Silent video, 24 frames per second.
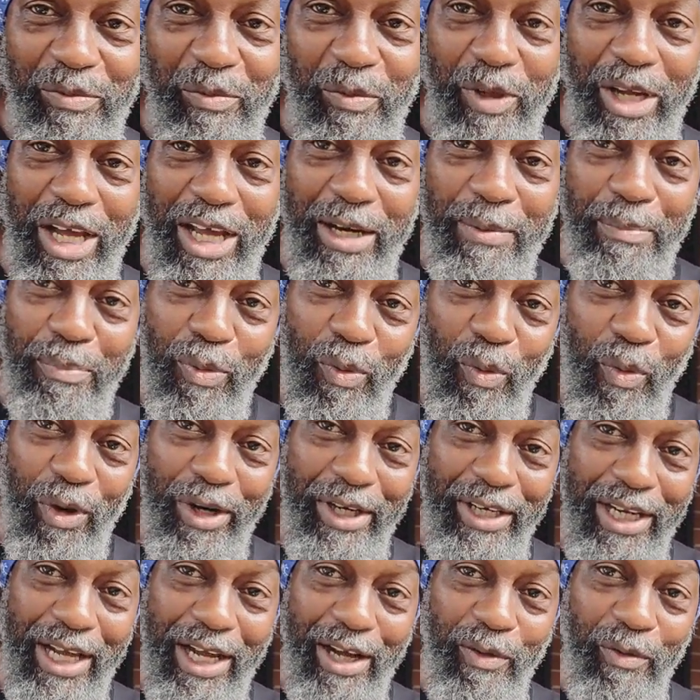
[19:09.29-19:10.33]
we're at a
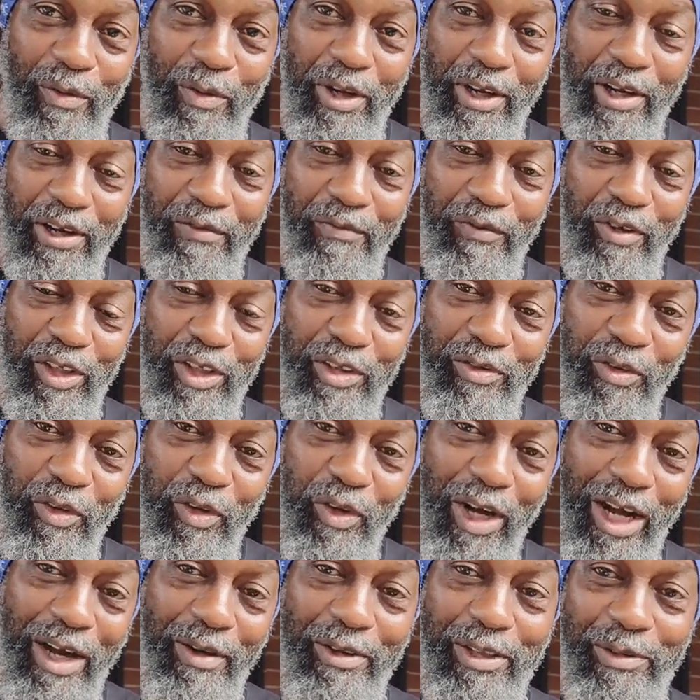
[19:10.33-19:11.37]
point now, first of
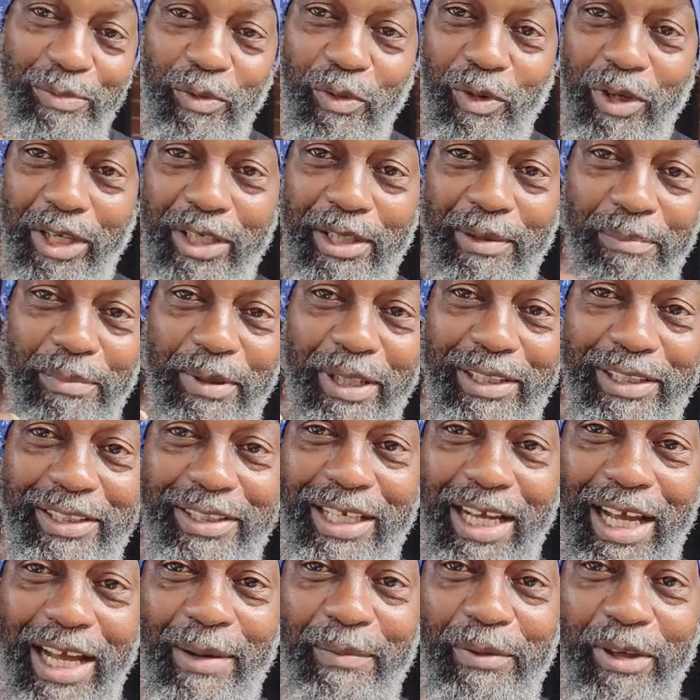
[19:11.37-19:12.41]
all, I was born at the best
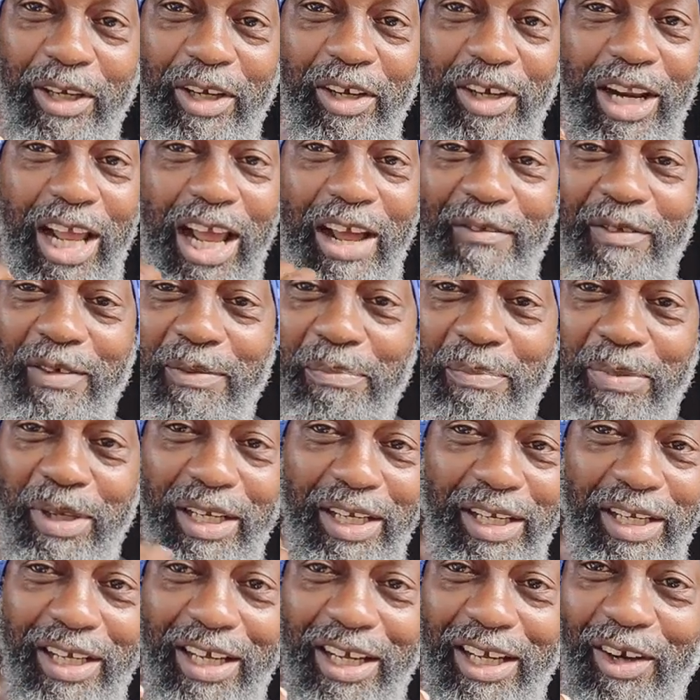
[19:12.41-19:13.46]
time that could ever
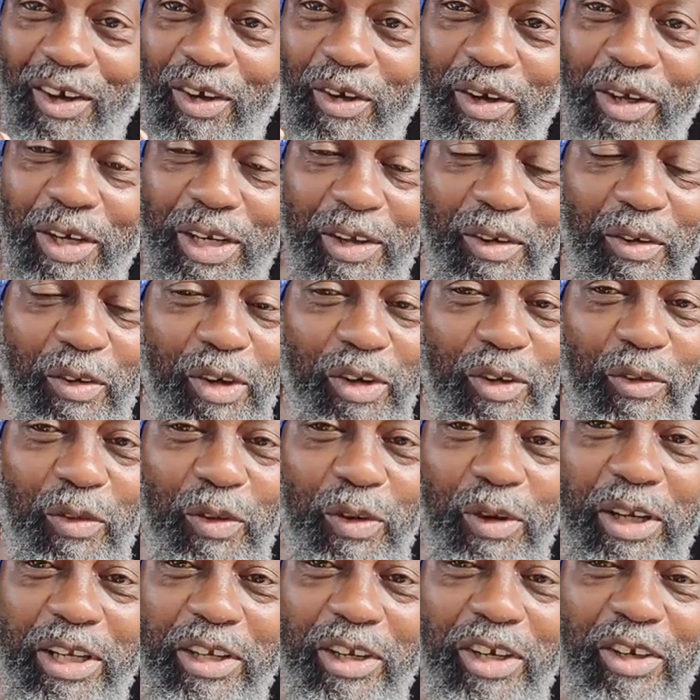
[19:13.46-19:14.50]
be in, on,
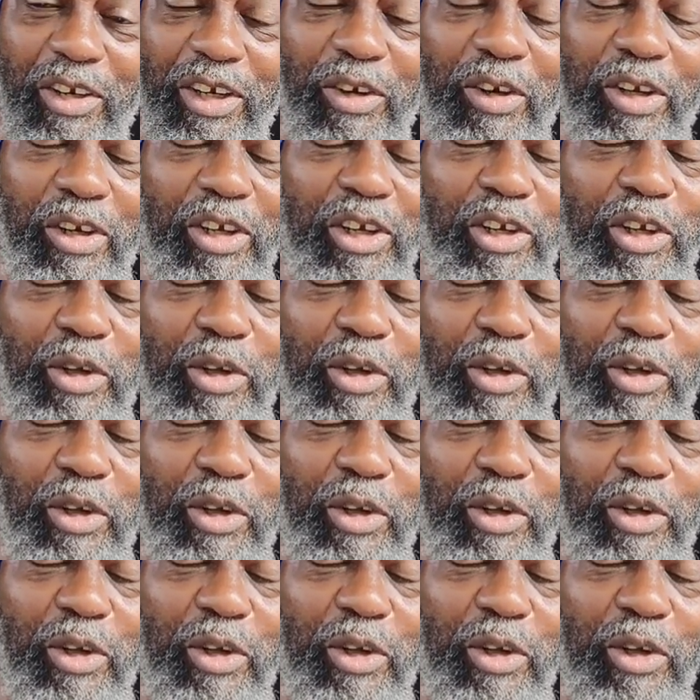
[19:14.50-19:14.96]
on a, in a